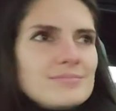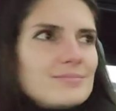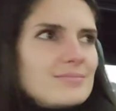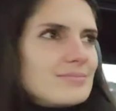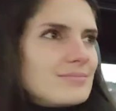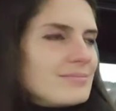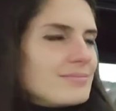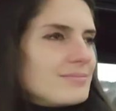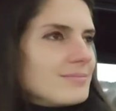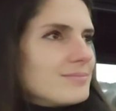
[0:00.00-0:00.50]

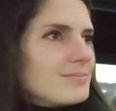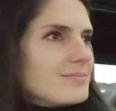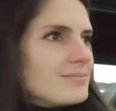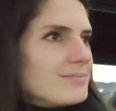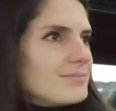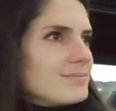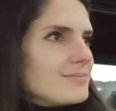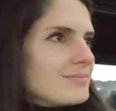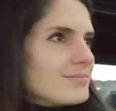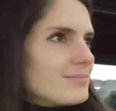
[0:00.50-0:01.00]

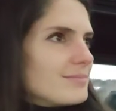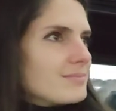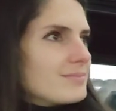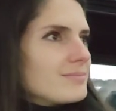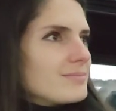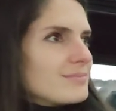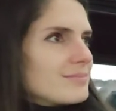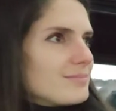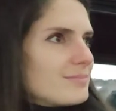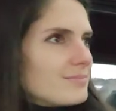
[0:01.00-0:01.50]

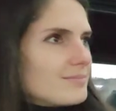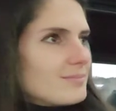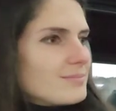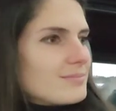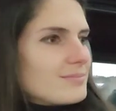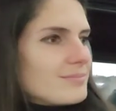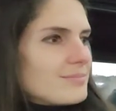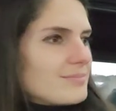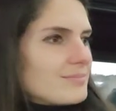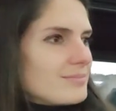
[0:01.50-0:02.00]

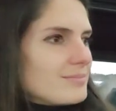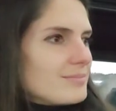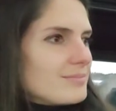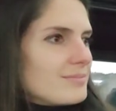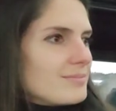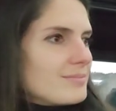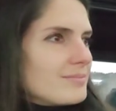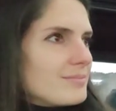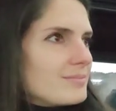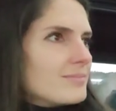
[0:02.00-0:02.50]

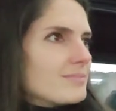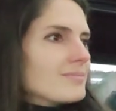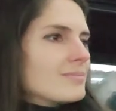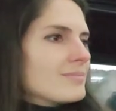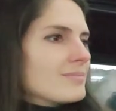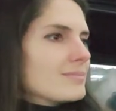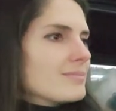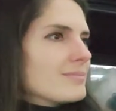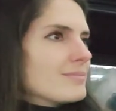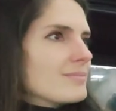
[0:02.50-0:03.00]

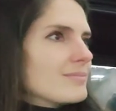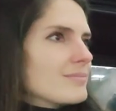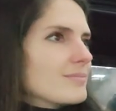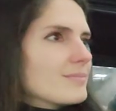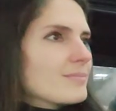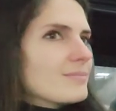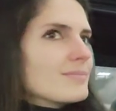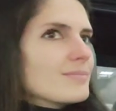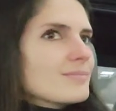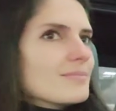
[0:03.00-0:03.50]

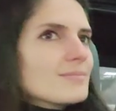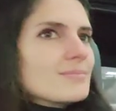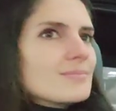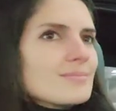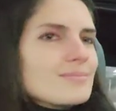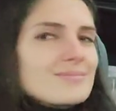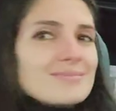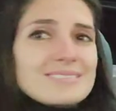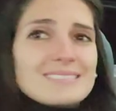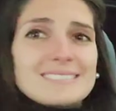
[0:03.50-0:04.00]
(not speaking)